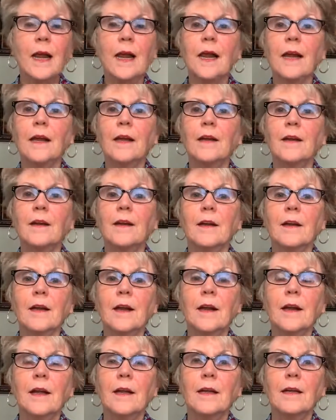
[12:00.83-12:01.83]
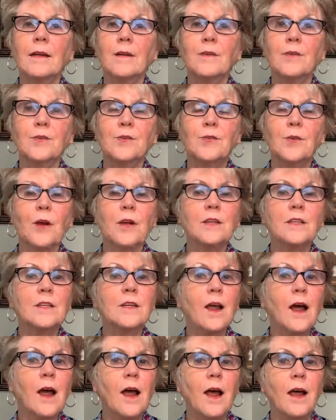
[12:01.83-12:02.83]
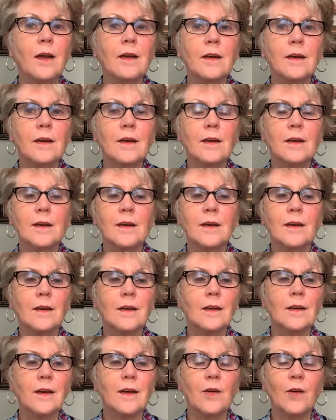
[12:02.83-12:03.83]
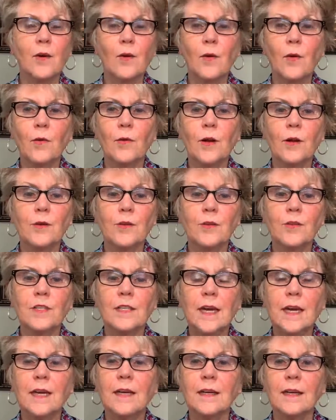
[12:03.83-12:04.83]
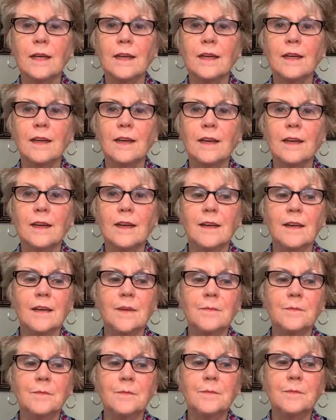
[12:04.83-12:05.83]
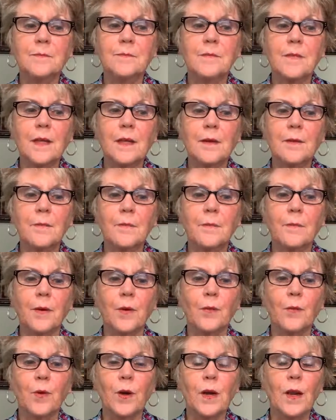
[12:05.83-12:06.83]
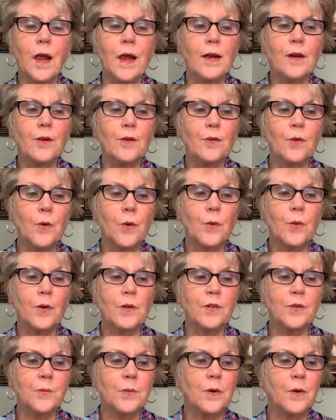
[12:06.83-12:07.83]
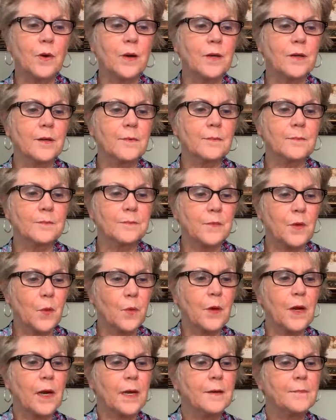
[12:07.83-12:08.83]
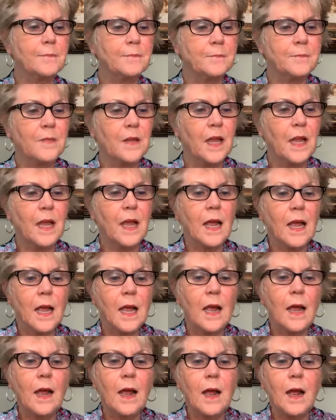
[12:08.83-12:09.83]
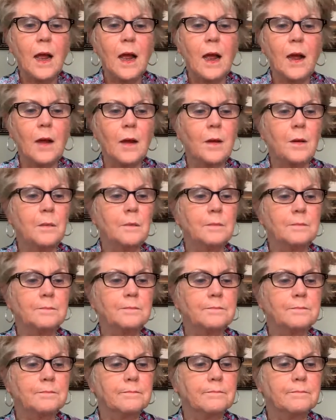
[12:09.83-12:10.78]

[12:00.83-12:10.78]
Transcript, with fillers: and trust not in our own understanding, but rely on the Holy Spirit, okay? Um,